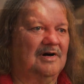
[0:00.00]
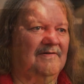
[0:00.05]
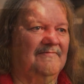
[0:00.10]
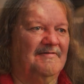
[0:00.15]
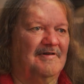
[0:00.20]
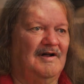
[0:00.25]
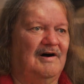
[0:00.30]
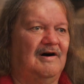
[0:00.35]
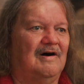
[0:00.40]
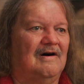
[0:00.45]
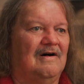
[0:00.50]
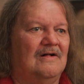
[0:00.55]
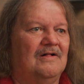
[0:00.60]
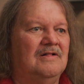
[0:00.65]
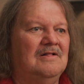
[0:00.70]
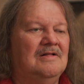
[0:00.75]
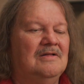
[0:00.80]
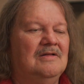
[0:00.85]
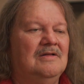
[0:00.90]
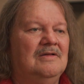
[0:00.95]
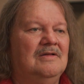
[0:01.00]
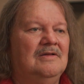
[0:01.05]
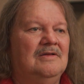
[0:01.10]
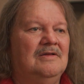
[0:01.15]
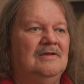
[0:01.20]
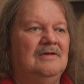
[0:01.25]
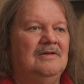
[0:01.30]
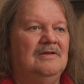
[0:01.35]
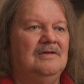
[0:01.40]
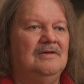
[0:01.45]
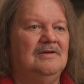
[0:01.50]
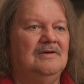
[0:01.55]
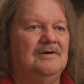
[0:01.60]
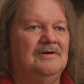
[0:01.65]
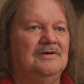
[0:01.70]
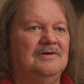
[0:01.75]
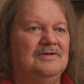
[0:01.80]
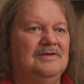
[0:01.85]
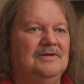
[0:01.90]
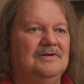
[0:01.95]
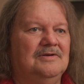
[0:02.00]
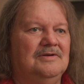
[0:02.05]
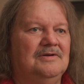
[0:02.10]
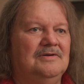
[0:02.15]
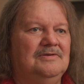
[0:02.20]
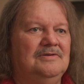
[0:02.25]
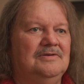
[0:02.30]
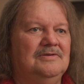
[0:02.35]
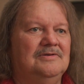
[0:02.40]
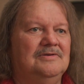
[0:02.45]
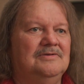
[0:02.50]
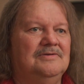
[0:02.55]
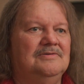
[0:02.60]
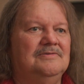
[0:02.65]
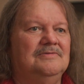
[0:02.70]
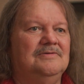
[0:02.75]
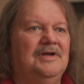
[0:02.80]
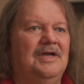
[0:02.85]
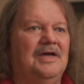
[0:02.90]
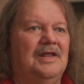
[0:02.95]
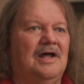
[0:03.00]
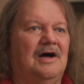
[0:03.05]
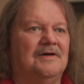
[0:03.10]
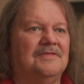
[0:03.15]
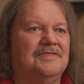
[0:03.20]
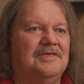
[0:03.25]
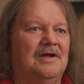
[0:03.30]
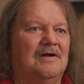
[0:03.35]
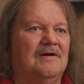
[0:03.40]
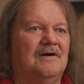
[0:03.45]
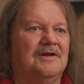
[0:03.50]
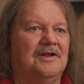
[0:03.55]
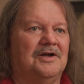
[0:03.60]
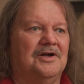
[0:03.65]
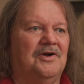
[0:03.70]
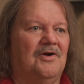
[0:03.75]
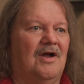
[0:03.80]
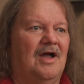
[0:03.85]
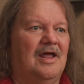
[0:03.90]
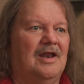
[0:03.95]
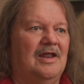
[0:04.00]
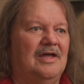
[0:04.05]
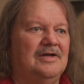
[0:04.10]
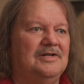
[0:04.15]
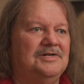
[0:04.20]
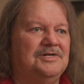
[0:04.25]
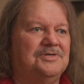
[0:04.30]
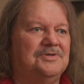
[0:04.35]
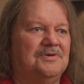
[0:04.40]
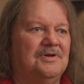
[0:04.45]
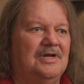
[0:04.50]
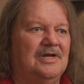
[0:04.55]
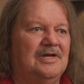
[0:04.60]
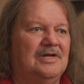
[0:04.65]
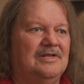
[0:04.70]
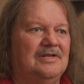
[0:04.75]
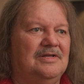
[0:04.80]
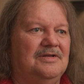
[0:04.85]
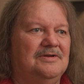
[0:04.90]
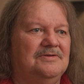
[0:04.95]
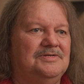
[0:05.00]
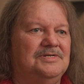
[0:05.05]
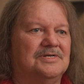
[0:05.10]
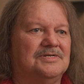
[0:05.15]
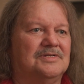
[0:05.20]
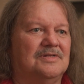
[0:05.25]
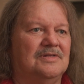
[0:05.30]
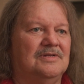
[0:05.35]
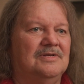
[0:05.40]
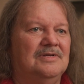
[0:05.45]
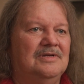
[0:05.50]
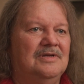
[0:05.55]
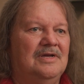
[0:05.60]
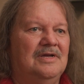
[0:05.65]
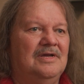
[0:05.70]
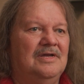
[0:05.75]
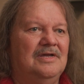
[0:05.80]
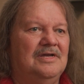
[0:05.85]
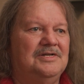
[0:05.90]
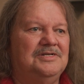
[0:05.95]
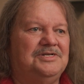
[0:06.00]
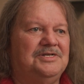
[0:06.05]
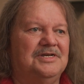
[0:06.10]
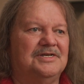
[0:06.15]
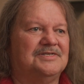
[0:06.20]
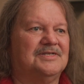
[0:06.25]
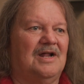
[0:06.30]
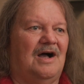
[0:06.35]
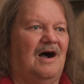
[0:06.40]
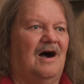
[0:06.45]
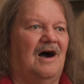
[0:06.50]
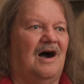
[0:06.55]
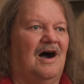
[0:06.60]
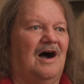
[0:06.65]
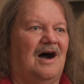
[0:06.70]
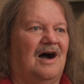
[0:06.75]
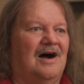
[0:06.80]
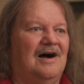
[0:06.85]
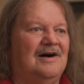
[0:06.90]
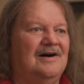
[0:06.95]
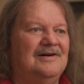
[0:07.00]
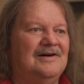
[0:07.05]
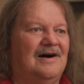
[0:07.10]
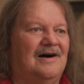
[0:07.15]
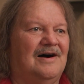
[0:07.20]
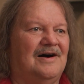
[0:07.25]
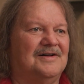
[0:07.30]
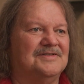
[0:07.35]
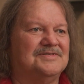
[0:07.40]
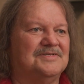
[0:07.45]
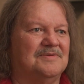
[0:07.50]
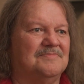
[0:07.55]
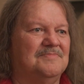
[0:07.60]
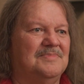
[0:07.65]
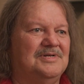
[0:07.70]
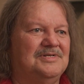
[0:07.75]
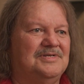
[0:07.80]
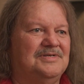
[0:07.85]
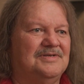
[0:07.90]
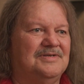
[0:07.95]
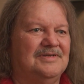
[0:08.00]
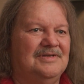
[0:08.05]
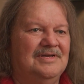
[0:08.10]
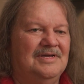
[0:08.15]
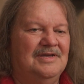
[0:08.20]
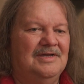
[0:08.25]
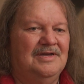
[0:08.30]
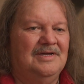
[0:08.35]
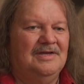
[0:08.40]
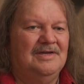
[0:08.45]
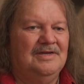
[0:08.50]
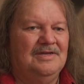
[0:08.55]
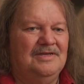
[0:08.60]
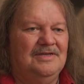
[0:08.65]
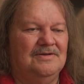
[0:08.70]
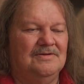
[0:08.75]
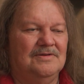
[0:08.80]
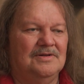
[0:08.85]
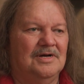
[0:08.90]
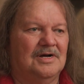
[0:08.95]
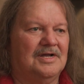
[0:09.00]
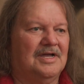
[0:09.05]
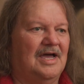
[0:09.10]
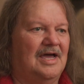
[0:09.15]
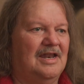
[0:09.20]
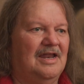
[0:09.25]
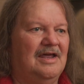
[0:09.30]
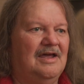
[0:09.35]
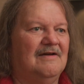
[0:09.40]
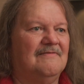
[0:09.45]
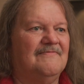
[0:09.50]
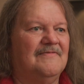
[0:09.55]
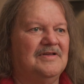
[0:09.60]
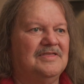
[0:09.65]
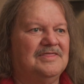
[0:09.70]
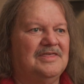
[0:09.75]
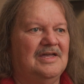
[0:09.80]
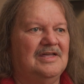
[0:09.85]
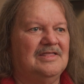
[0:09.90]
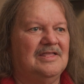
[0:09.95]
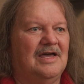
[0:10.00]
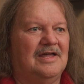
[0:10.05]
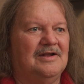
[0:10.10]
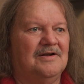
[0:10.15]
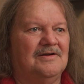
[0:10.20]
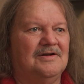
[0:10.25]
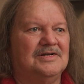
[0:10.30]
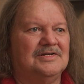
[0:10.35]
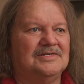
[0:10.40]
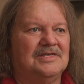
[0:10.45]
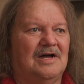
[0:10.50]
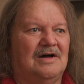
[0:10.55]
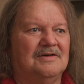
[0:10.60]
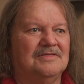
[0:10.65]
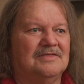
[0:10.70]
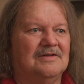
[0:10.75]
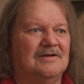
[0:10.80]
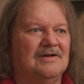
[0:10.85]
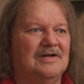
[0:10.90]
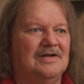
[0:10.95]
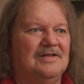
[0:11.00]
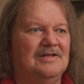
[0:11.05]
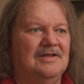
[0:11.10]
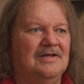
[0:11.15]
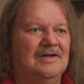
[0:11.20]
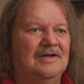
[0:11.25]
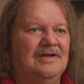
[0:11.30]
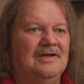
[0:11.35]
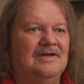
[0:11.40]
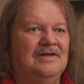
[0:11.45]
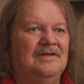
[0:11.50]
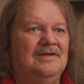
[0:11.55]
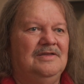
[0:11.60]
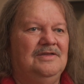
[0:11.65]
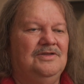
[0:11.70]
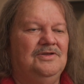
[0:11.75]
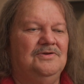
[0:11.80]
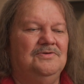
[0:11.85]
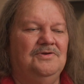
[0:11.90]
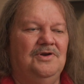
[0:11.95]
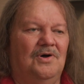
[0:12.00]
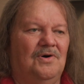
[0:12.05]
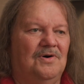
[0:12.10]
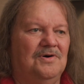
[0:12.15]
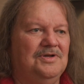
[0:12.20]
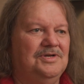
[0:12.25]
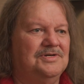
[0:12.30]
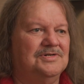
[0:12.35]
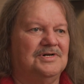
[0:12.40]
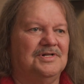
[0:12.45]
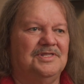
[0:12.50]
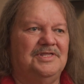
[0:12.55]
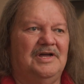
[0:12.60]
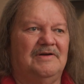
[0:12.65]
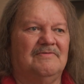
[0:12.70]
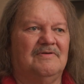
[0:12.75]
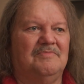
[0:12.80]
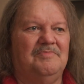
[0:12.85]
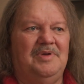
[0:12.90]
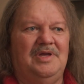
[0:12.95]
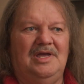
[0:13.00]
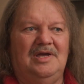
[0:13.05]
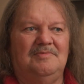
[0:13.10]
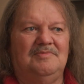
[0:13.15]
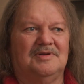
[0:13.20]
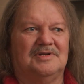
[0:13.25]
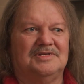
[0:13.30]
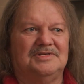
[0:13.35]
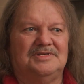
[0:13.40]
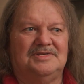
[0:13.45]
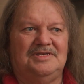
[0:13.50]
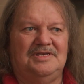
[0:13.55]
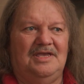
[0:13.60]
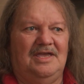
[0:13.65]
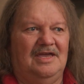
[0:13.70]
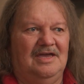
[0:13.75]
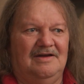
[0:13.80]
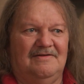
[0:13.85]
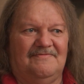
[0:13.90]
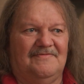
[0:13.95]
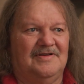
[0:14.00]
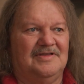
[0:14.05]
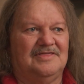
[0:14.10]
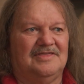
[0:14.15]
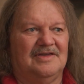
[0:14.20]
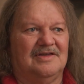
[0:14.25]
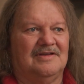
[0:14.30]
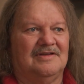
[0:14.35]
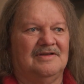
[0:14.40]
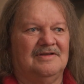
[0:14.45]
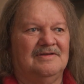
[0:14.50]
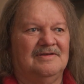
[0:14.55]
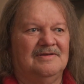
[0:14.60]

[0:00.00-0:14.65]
of it all. You know, you, you get out there on a grand entry and you just, it's just, ah, awesome. It's, you look at everything that there is out there and you know you'll never be able to see everything